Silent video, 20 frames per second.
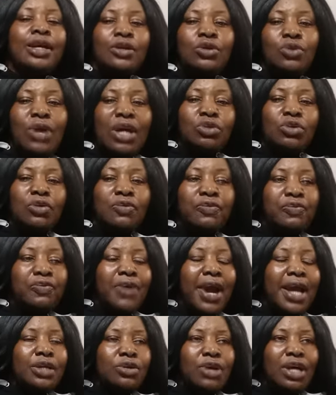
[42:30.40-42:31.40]
you have to
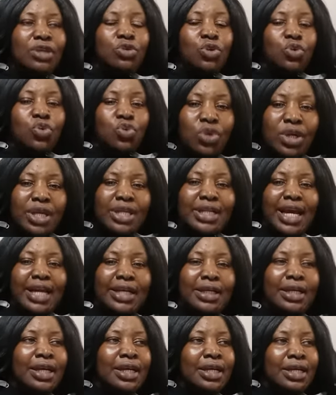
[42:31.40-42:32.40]
fry, you have to cook it
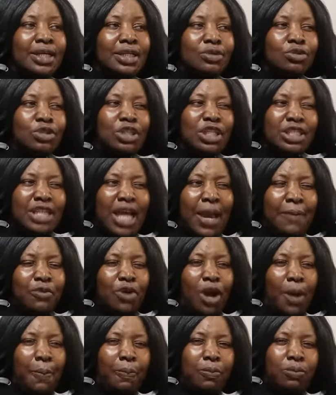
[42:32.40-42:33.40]
like, the time
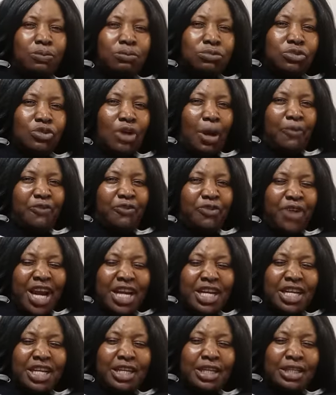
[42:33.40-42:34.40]
you are
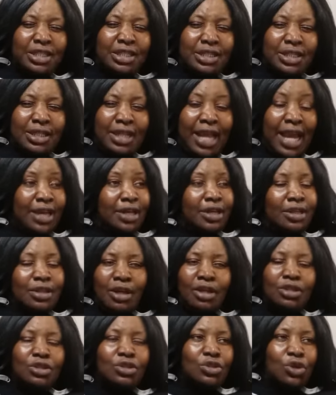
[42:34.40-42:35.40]
frying it, like
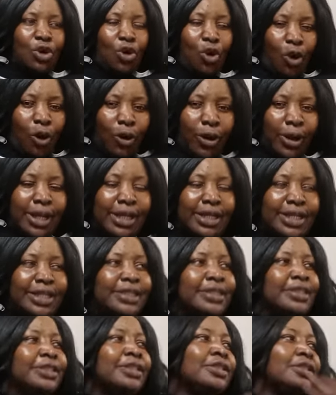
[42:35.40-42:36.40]
not
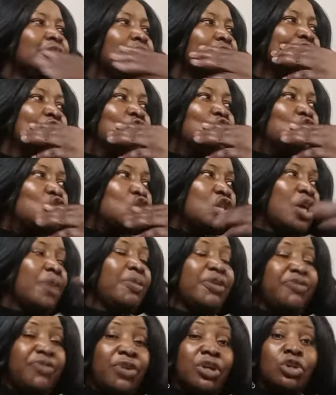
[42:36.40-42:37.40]
oily. So I
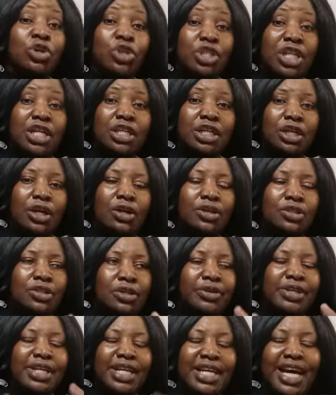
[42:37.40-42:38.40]
mean, if you want to change the color,
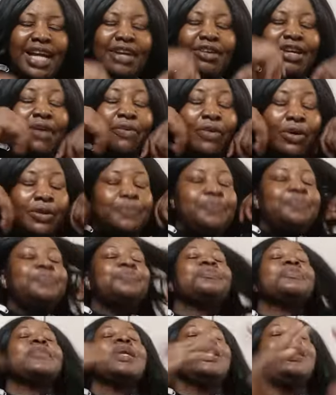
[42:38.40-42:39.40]
sorry, another one.
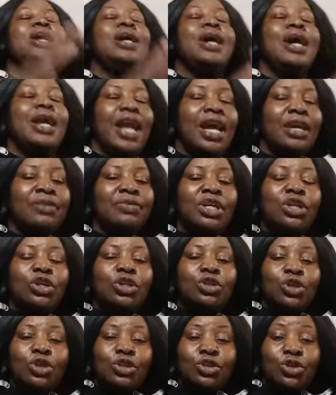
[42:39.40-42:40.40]
Like you
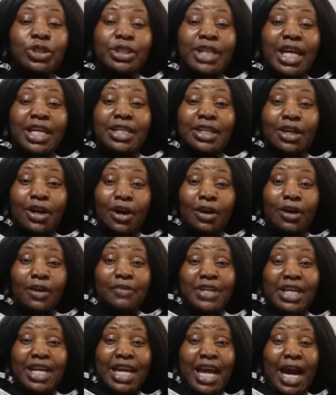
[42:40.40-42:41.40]
want to change the
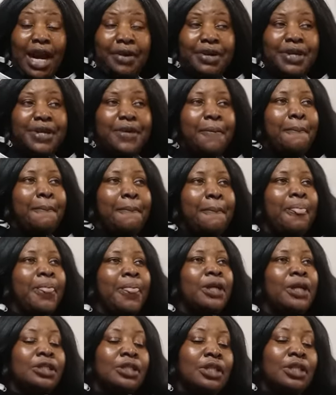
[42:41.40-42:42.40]
color of the garri,
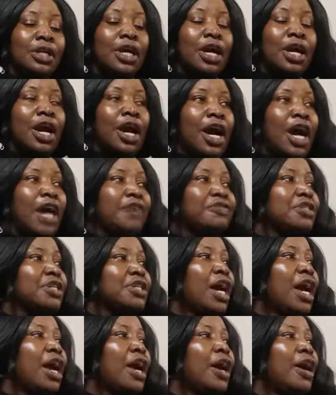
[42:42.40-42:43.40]

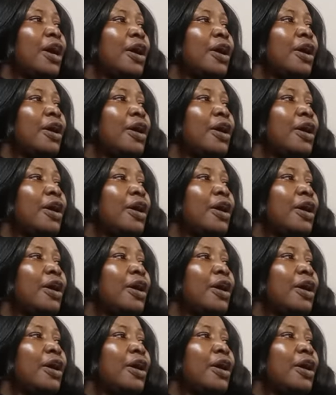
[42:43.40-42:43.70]
after